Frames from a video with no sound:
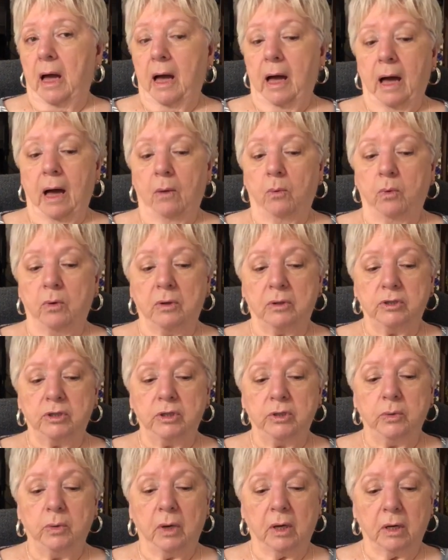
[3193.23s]
I will
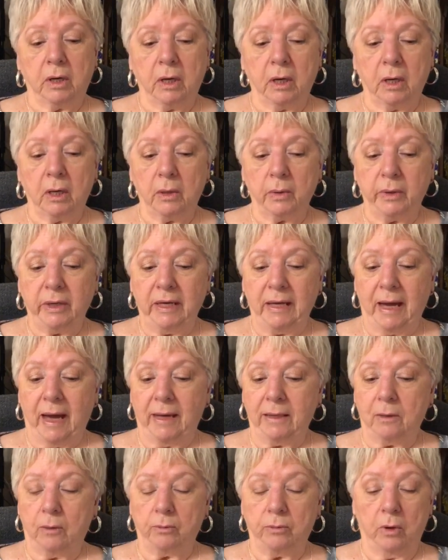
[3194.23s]
do a coloring. I
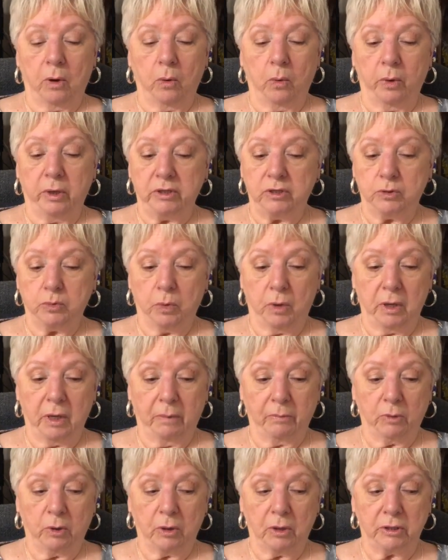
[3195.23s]
don't know which one
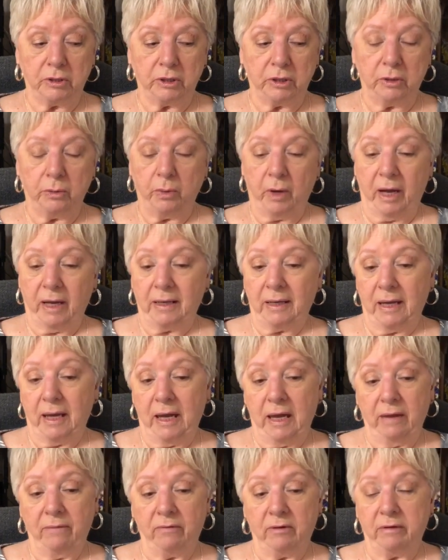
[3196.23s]
I'm going to do. And
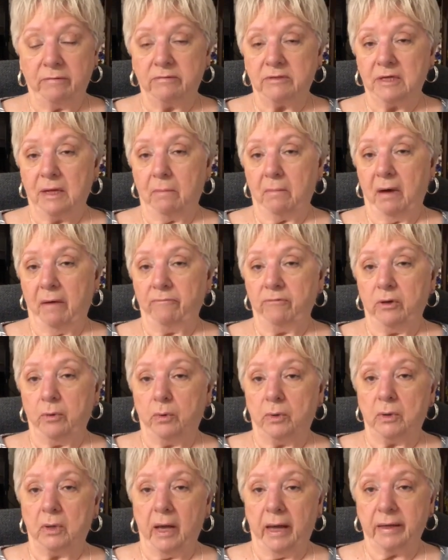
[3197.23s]
even if some of you
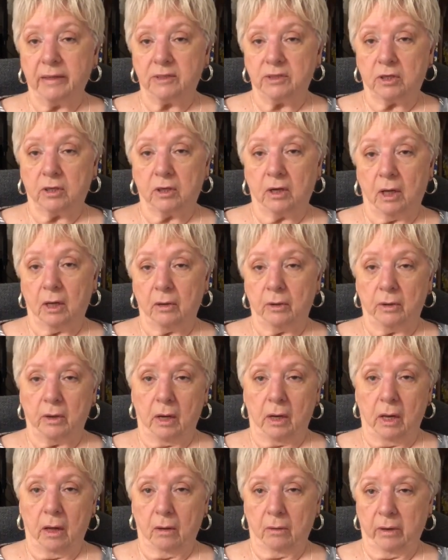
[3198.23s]
would like to color
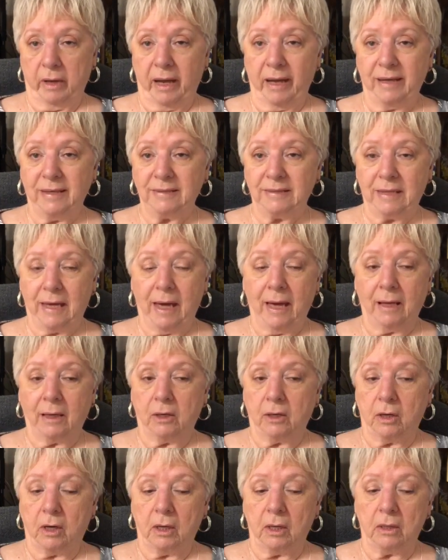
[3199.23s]
along as I
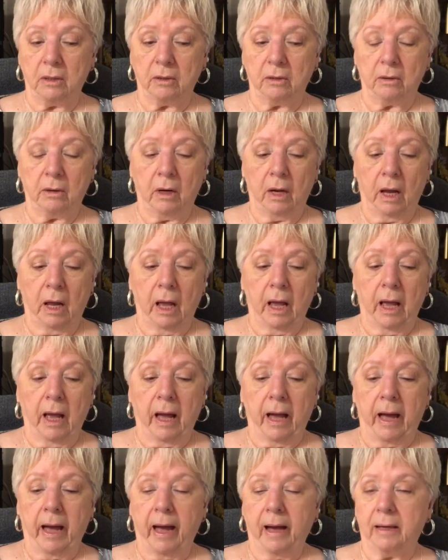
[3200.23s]
color,
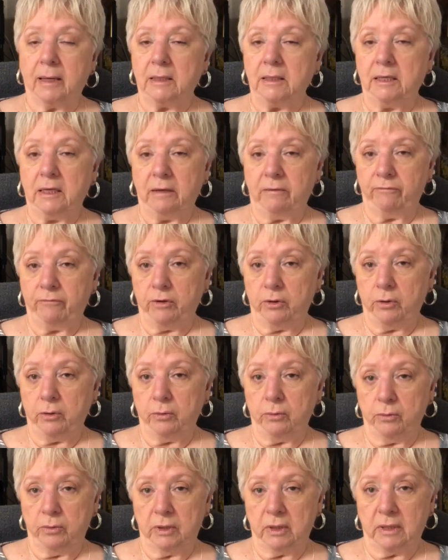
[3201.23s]
I can give
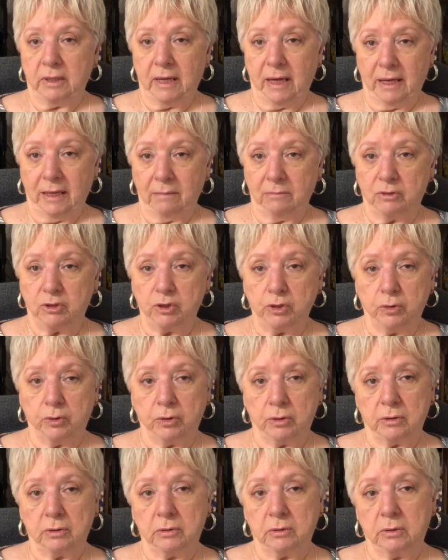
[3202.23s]
you the names. You
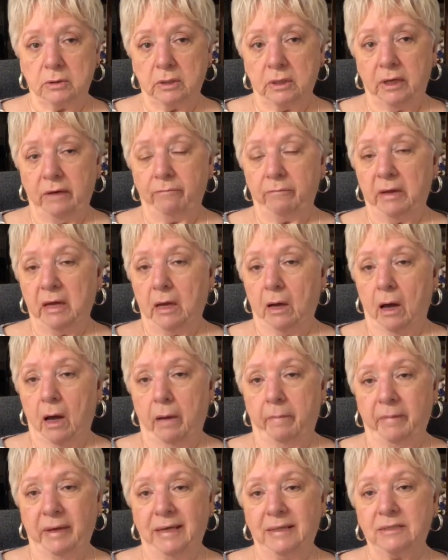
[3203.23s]
can give me
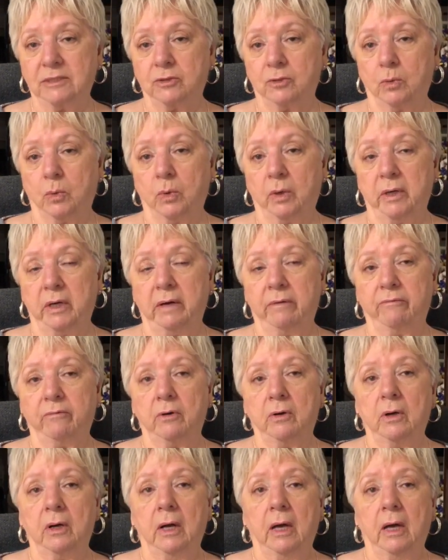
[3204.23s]
comments or whatever.